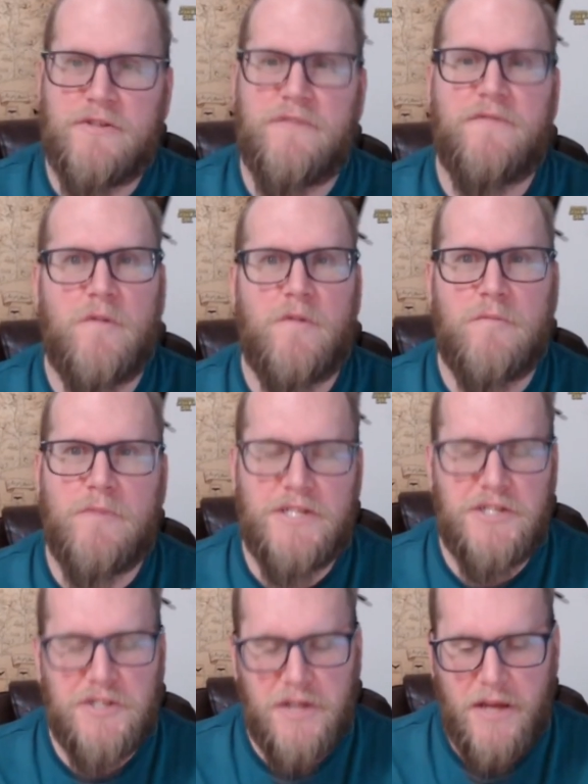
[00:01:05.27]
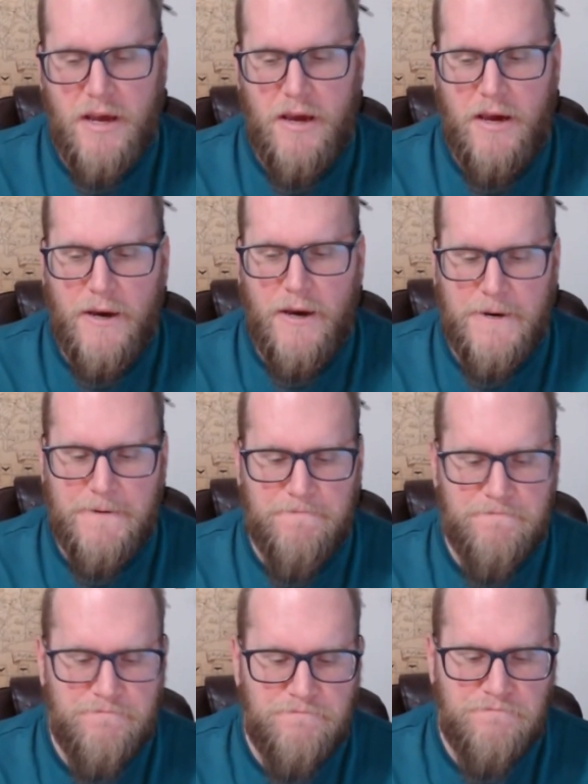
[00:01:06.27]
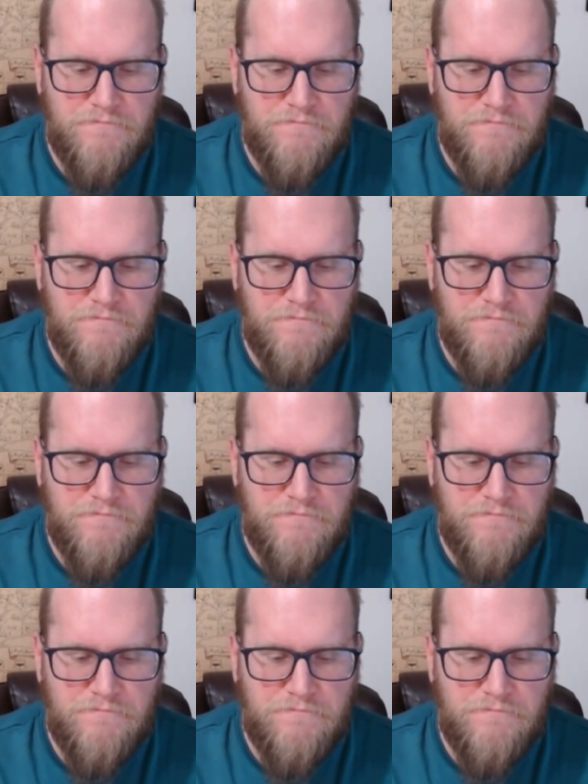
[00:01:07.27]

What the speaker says: to form, which um,